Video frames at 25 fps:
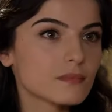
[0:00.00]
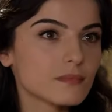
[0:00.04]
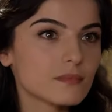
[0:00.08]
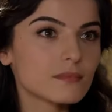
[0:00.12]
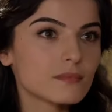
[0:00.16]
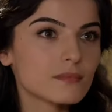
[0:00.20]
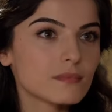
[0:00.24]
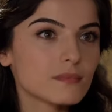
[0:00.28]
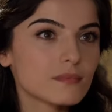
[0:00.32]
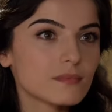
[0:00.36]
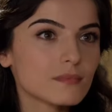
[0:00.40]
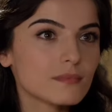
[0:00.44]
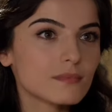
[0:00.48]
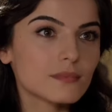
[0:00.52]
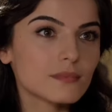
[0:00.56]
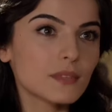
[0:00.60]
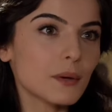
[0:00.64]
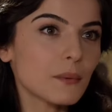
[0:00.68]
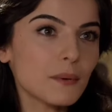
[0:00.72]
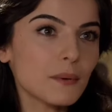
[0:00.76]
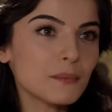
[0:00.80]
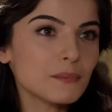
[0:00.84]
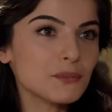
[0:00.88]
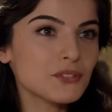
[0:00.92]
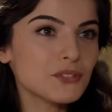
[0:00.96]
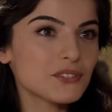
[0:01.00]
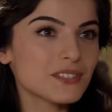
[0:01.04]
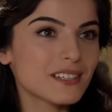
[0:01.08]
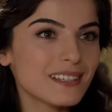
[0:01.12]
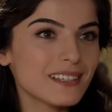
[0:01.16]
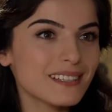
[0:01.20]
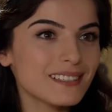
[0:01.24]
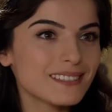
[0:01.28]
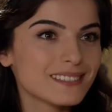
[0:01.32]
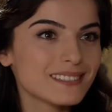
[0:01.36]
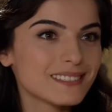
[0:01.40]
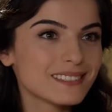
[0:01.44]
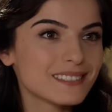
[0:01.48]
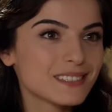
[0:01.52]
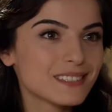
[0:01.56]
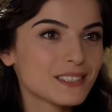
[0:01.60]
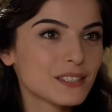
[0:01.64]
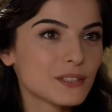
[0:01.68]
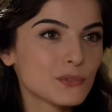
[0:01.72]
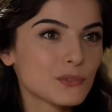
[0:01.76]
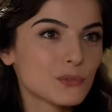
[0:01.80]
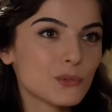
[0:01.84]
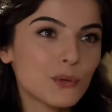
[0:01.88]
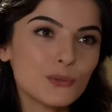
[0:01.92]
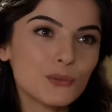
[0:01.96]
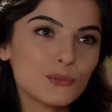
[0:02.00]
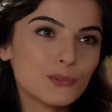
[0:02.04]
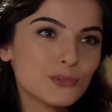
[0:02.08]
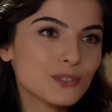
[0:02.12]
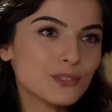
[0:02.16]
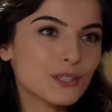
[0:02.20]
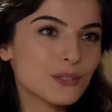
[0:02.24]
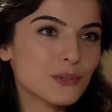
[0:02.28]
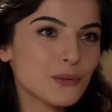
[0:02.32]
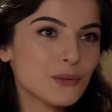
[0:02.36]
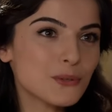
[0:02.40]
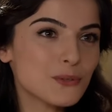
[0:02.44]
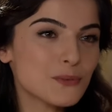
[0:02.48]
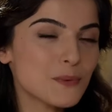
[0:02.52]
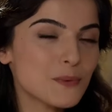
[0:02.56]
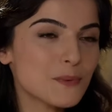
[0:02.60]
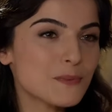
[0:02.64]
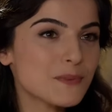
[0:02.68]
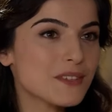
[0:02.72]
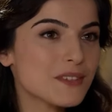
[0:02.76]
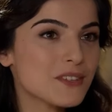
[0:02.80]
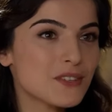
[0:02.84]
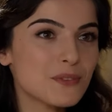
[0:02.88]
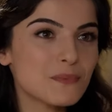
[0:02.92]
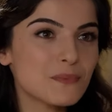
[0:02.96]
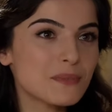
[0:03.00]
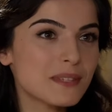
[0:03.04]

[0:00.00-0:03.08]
days. Okay, that's good. So we have a reason to see each